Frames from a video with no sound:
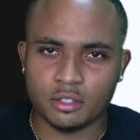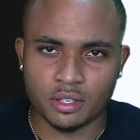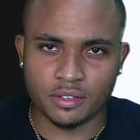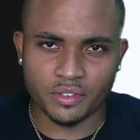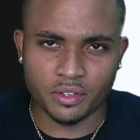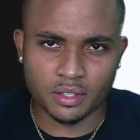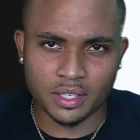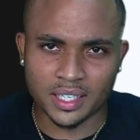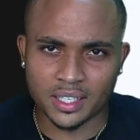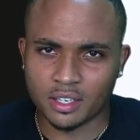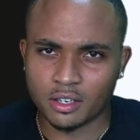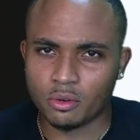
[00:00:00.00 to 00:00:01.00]
if you
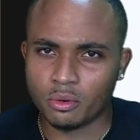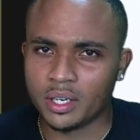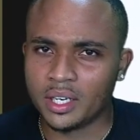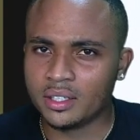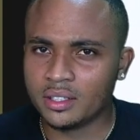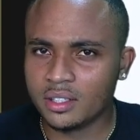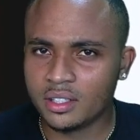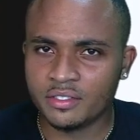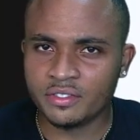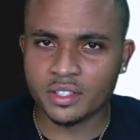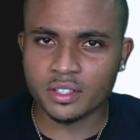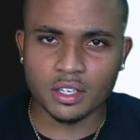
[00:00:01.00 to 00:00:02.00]
go into the
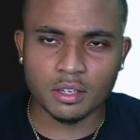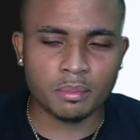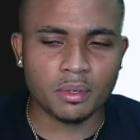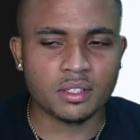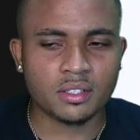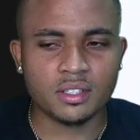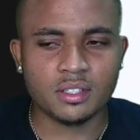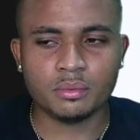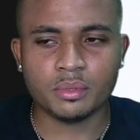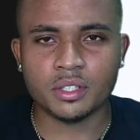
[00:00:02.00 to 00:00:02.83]
fiscal policies,